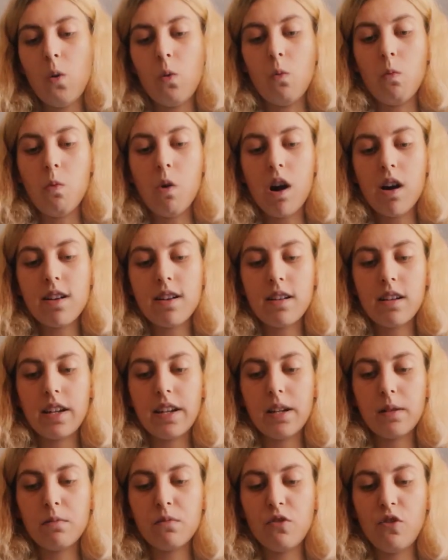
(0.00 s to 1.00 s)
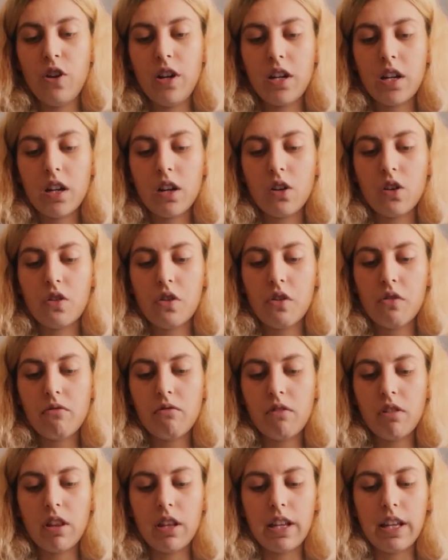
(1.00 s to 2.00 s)
what I am reading
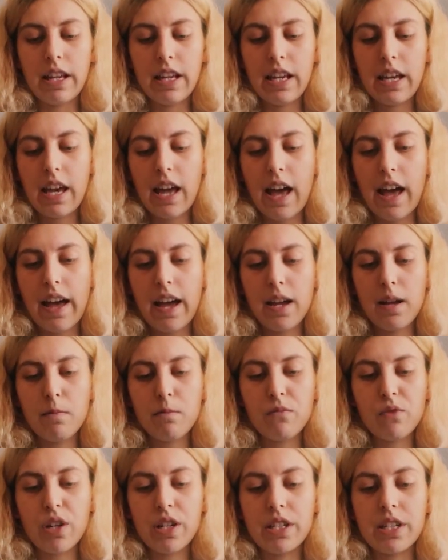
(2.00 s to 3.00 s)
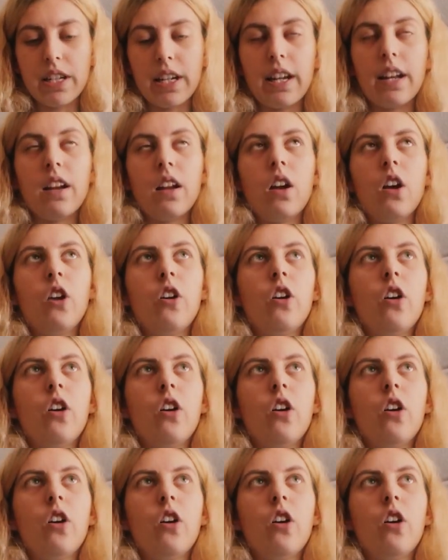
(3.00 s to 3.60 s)
currently, I am reading